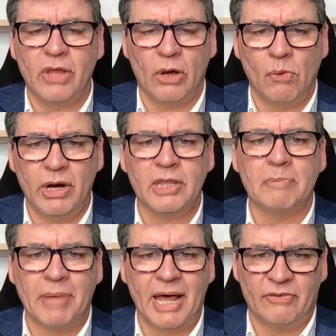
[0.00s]
are the
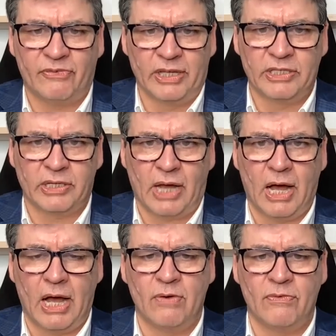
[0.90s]
benefits
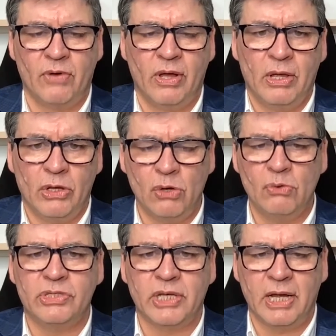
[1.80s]
of
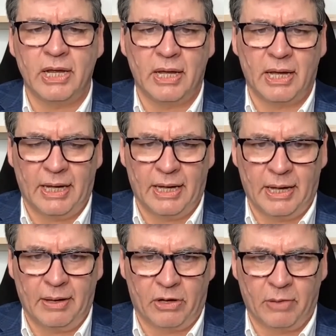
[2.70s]
using
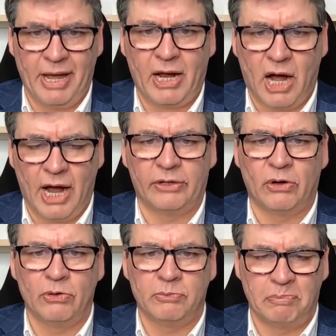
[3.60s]
Quebec
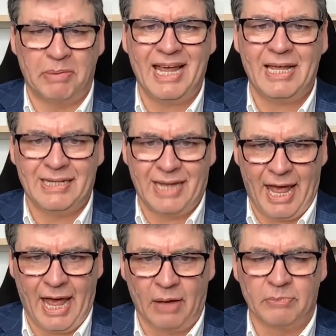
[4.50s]
Hydro's big
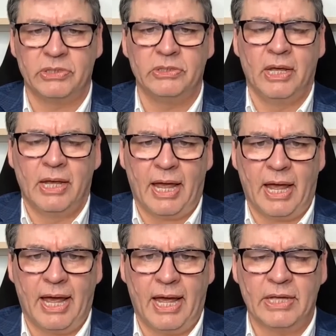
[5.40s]
dams
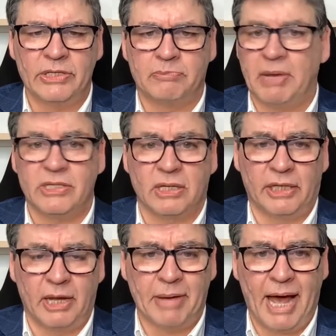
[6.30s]
as
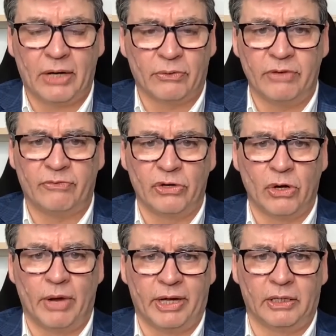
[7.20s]
basically a battery for
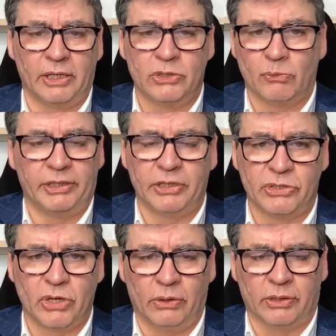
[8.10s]
New England's wind and
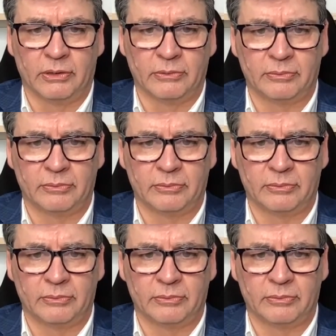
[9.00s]
solar?